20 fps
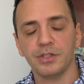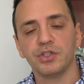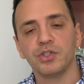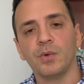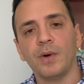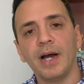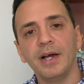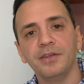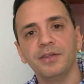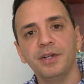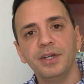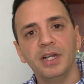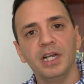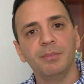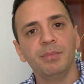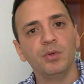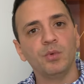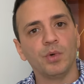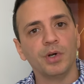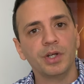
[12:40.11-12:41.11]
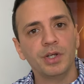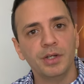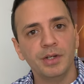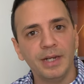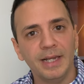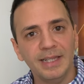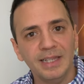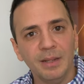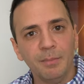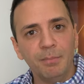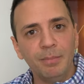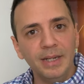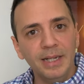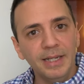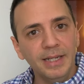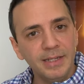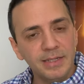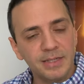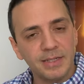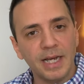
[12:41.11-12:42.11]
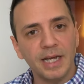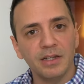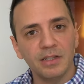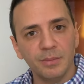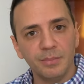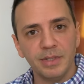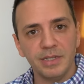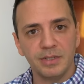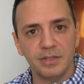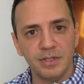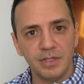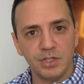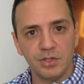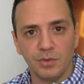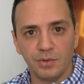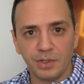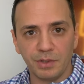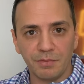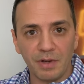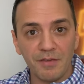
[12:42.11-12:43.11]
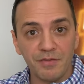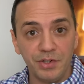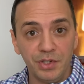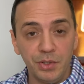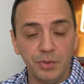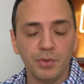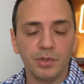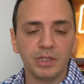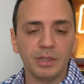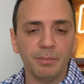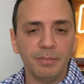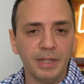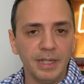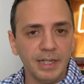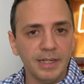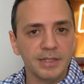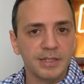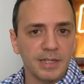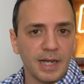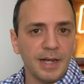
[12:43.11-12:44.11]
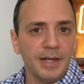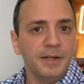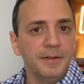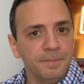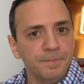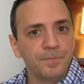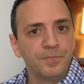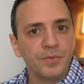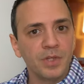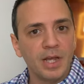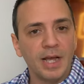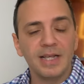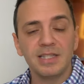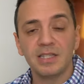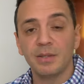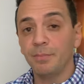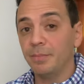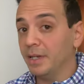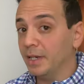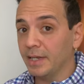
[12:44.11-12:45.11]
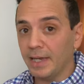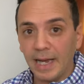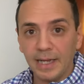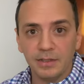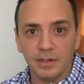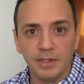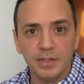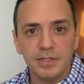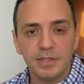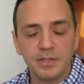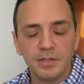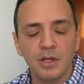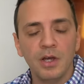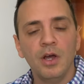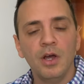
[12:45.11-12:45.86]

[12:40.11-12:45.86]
So either you're going to be working in the billing side of the business, so the revenue or the billing side, as a billing analyst,